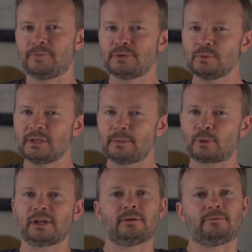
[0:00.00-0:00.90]
This would get
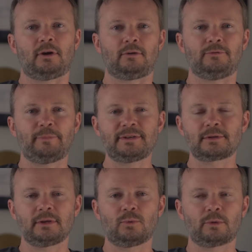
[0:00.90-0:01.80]
pretty involved.
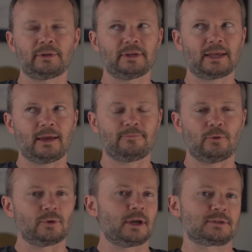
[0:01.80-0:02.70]
Basically, we're building a
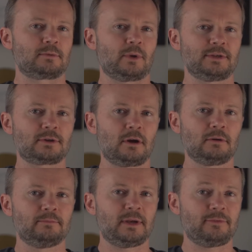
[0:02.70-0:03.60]
full custom race car,
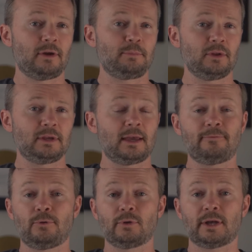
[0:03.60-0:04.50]
and if I'm building a
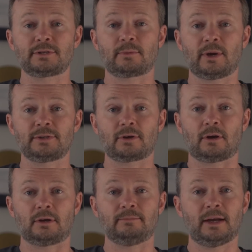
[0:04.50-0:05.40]
full custom race
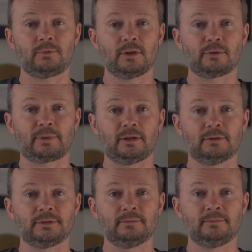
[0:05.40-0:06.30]
car, I'd rather
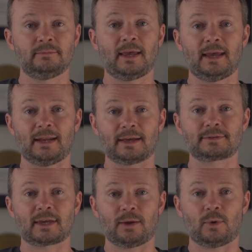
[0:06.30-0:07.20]
build an
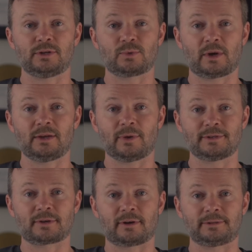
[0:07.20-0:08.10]
XK120 race
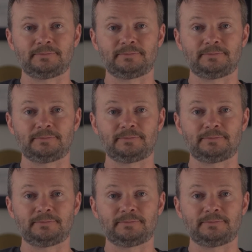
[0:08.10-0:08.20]
car.